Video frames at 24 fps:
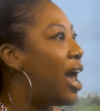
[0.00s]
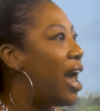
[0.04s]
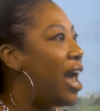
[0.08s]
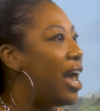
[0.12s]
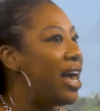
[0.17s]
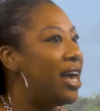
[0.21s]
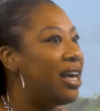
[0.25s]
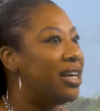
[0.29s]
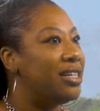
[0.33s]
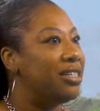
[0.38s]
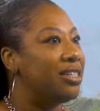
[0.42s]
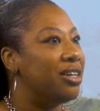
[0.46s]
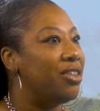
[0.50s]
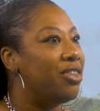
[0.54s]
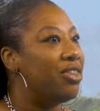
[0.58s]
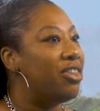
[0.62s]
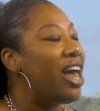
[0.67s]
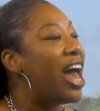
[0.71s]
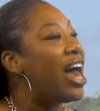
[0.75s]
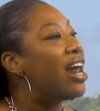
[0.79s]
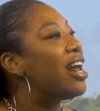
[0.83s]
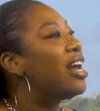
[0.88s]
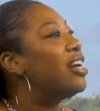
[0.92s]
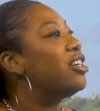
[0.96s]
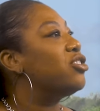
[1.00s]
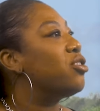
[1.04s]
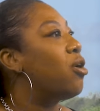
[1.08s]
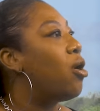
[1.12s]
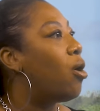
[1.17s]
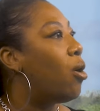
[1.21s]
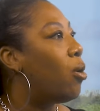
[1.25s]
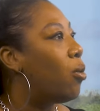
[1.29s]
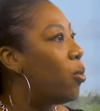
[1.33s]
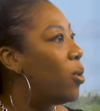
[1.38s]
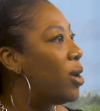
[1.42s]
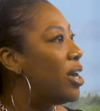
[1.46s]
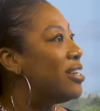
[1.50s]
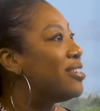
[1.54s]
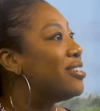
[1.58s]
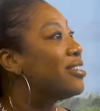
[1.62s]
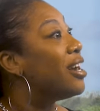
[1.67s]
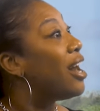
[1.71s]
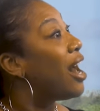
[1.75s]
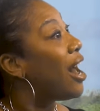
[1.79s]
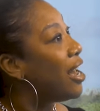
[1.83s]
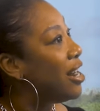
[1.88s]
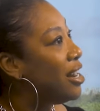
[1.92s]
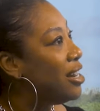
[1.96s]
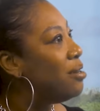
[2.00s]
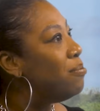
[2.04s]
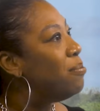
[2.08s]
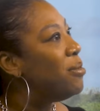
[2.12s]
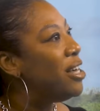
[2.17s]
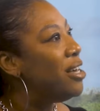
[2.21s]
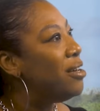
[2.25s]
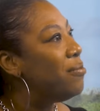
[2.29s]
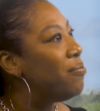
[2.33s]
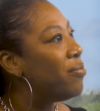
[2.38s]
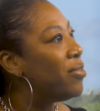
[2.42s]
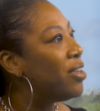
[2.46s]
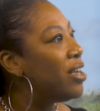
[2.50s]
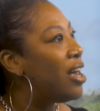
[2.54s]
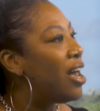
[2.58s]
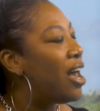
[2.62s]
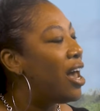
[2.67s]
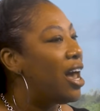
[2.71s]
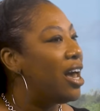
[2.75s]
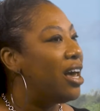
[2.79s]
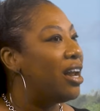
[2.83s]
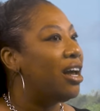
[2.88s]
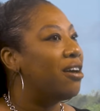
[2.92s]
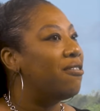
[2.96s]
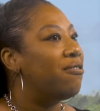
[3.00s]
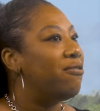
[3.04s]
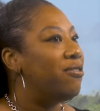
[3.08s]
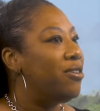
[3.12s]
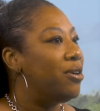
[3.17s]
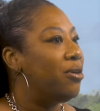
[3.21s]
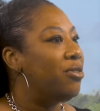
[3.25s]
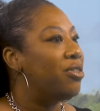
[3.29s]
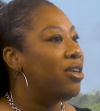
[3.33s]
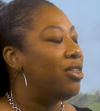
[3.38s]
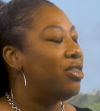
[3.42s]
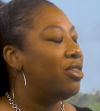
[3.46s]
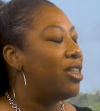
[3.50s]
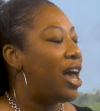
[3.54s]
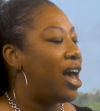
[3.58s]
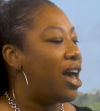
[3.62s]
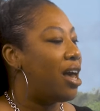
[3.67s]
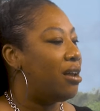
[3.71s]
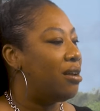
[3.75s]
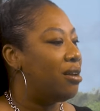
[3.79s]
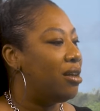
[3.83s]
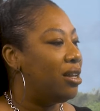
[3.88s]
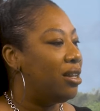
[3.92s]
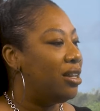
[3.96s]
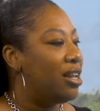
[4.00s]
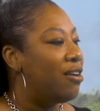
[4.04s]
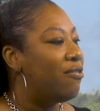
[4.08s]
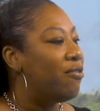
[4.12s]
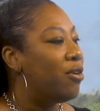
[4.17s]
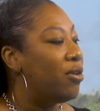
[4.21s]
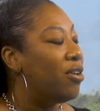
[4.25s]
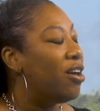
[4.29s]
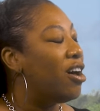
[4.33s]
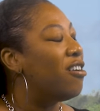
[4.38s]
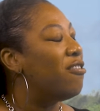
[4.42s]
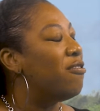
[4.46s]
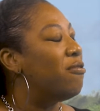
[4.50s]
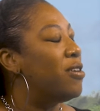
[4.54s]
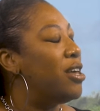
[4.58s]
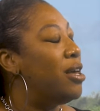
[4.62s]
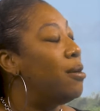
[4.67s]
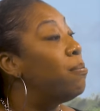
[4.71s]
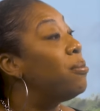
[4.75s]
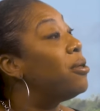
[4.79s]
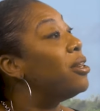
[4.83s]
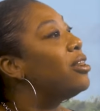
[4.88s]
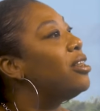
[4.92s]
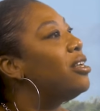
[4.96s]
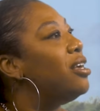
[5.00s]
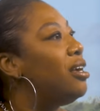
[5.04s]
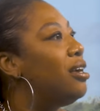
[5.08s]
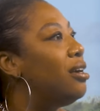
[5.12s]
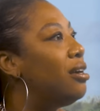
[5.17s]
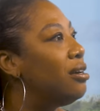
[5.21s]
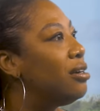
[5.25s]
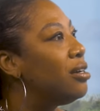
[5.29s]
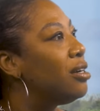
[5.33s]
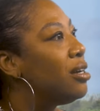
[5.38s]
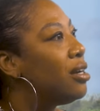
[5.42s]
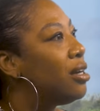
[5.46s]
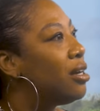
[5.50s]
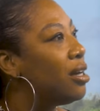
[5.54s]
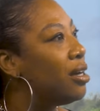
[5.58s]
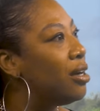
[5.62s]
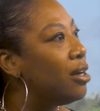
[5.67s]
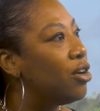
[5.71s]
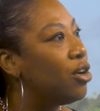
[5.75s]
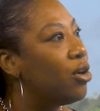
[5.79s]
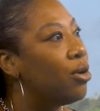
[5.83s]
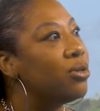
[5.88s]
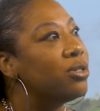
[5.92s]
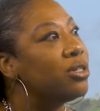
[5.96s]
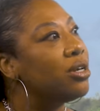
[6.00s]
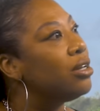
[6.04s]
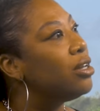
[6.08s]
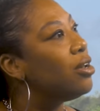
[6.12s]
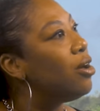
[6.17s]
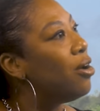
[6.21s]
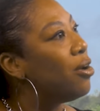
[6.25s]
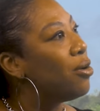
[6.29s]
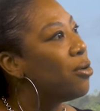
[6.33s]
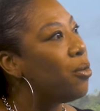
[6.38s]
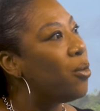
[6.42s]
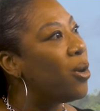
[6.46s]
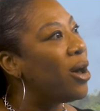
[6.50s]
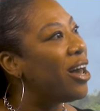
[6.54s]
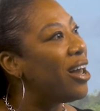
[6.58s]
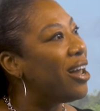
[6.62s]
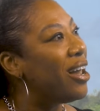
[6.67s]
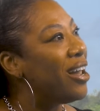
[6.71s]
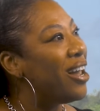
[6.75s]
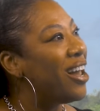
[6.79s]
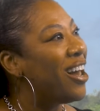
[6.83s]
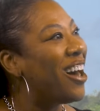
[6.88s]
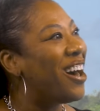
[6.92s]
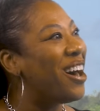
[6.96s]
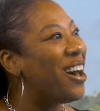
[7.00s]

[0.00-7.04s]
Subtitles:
And that has always guided me. And I feel that that level of empathy goes a long way.